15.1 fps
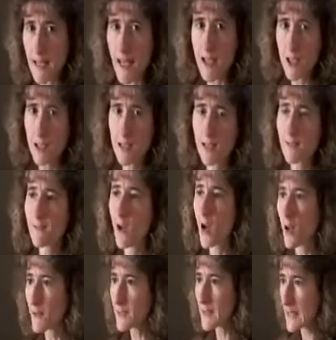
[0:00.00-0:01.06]
actually
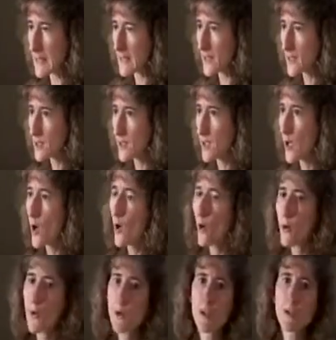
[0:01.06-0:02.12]
involved in it,
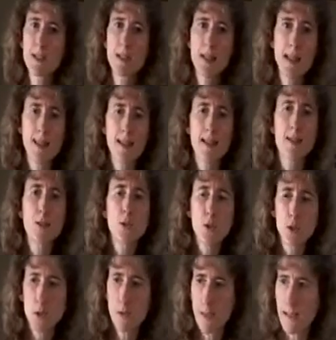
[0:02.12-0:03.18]
or you're tending
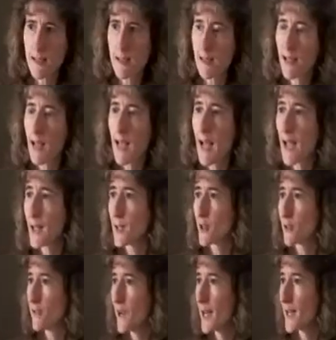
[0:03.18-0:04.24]
to it, and
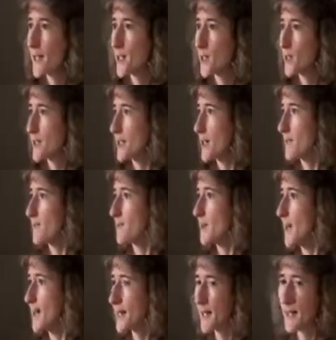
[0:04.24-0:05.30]
you're finding yourself
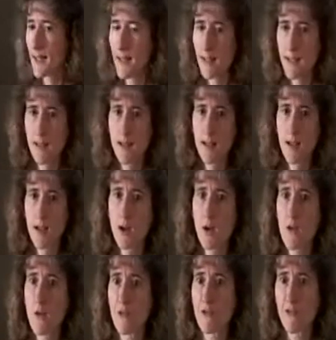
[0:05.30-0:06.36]
lightheaded
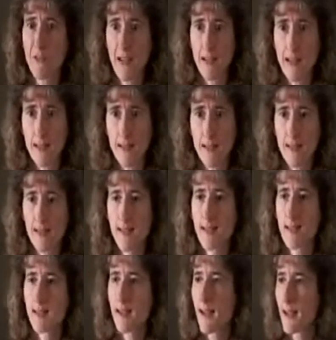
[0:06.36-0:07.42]
or faint,
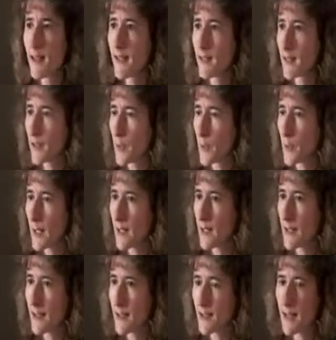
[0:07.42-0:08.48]
cayenne can
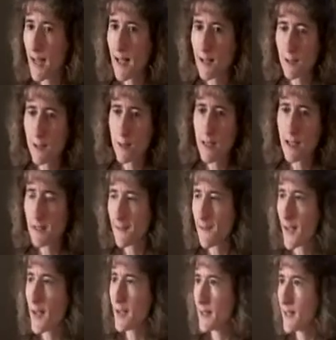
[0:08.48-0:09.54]
quickly get that
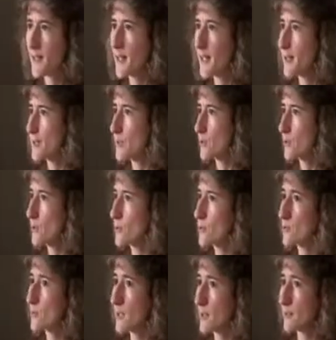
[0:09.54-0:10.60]
rectified again so
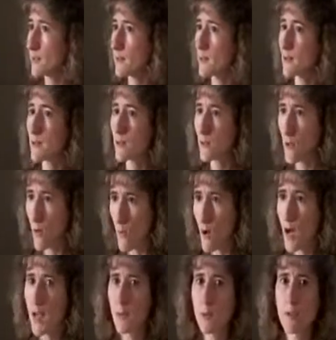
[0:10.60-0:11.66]
you can go
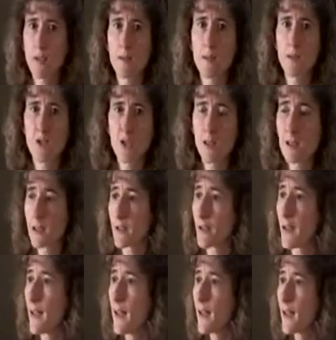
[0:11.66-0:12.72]
on with a much
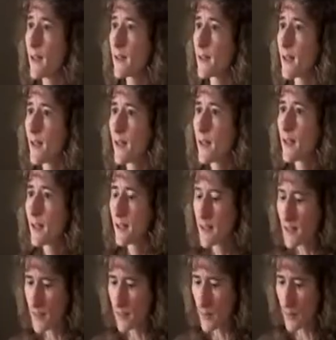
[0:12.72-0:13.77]
clearer head
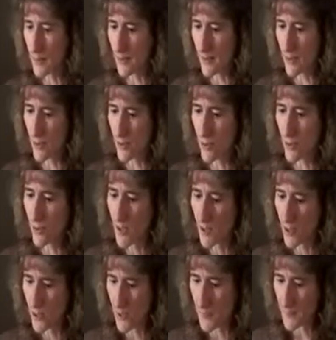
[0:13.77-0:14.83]
and deal with the
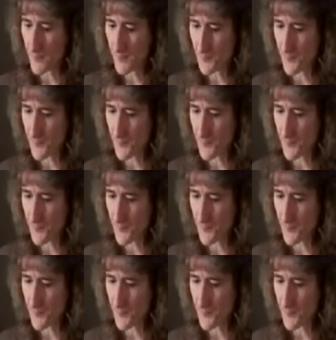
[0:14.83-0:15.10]
situation.